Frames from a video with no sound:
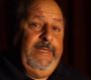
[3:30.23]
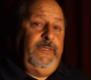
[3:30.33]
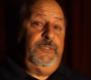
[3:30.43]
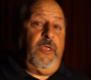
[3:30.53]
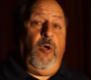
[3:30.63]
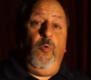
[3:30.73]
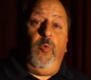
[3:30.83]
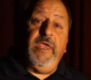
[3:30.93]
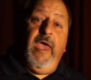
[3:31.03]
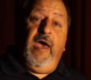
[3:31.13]
So
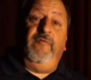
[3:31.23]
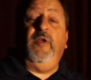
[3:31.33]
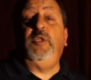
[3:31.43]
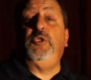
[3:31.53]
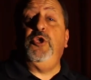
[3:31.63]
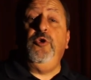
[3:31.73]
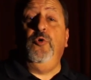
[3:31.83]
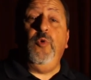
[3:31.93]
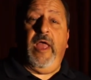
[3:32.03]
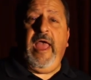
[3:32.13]
we have
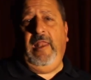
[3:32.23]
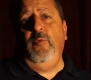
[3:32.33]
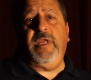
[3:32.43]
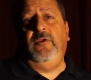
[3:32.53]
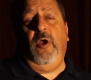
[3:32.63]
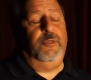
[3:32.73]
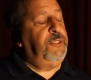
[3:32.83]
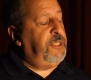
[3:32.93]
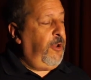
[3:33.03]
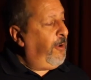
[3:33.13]
two Halloween
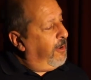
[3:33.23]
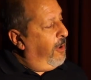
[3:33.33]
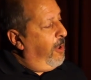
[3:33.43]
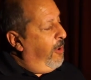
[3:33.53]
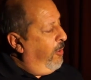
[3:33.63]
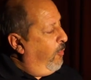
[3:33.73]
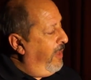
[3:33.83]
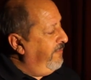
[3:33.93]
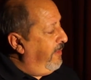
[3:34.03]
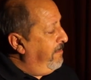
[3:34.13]
ghosts here.
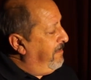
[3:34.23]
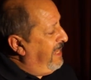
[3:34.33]
One of them